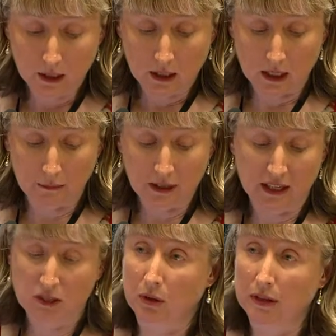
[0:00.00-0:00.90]
and
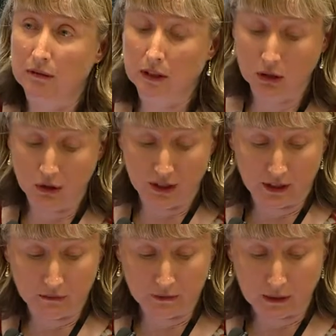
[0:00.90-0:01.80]
that's why they're included in
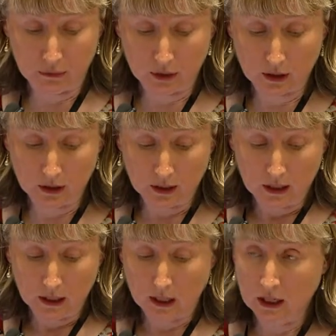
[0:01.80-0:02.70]
the framework.
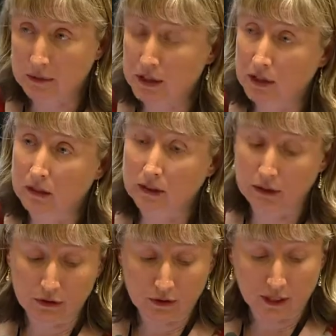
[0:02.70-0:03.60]
And I'm just going to run
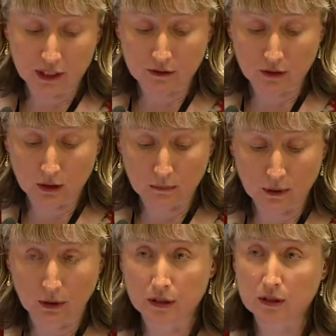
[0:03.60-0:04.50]
you through each of the
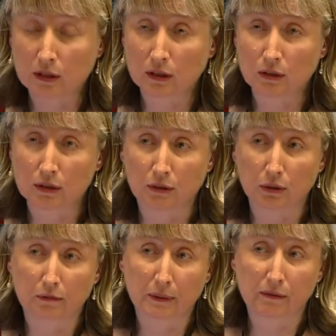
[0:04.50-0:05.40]
components, and those of you
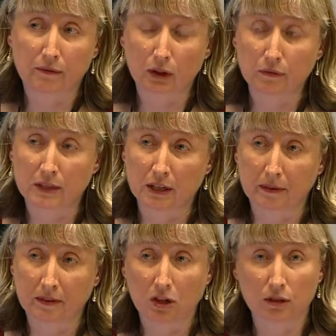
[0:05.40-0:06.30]
who've been involved with some
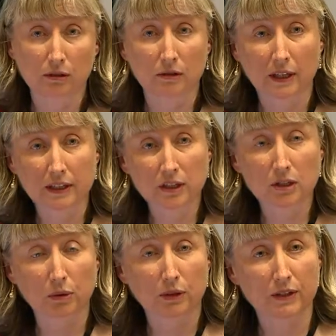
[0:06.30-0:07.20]
of our
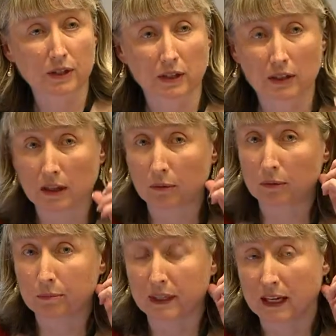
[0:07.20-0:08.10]
consultations will have seen they
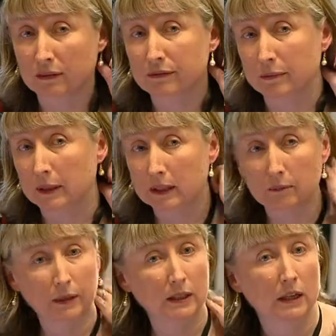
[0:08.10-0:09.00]
won't be unfamiliar,
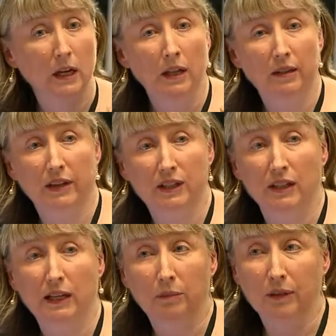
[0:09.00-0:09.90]
but they've
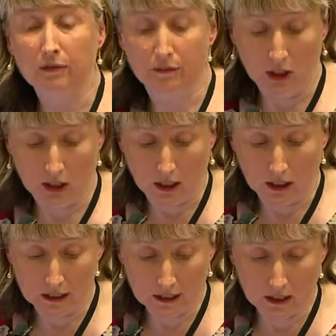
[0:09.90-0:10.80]
actually now been
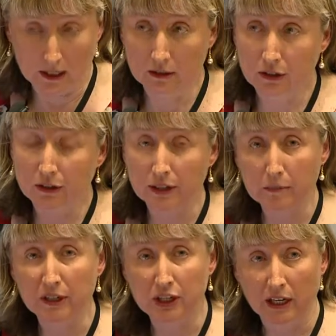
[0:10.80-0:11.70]
finalised. And there's
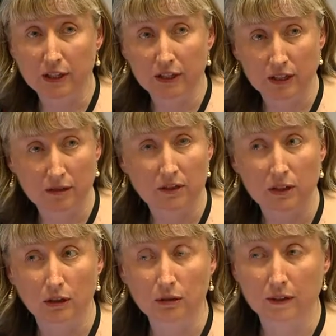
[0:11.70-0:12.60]
been changes as a
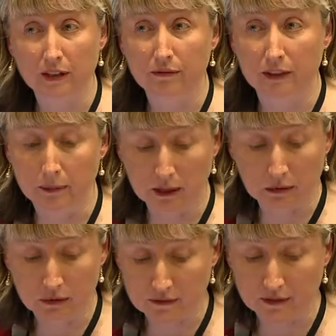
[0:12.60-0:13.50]
result of that feedback,
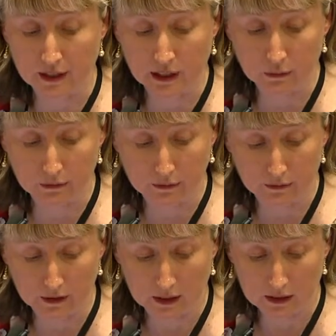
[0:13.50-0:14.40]
which was very helpful
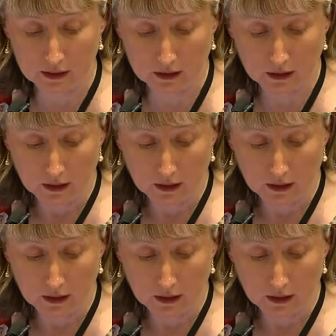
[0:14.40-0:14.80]
for us.